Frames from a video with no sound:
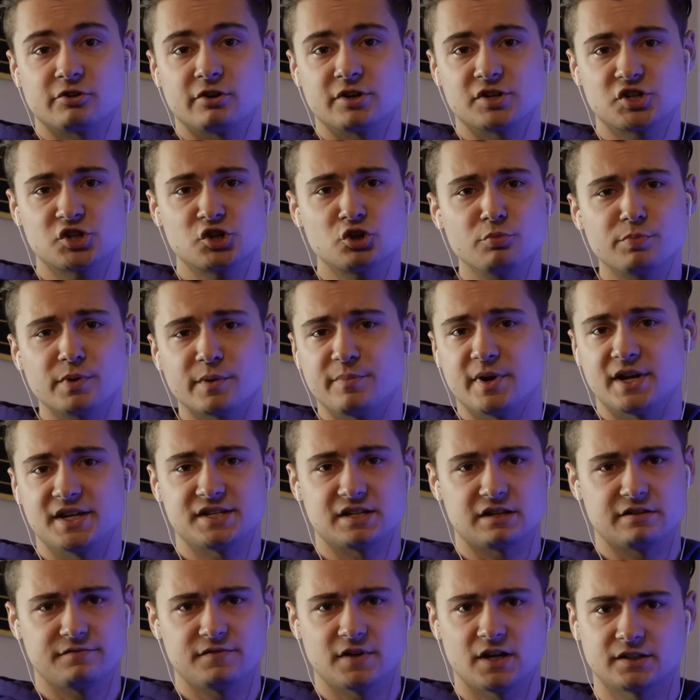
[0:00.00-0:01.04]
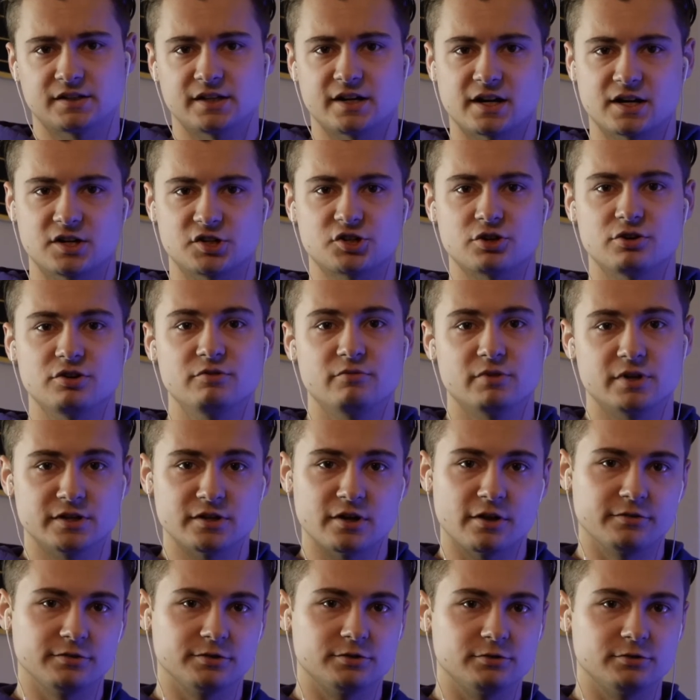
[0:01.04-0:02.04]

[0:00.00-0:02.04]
are a super basic effect that I could show you in another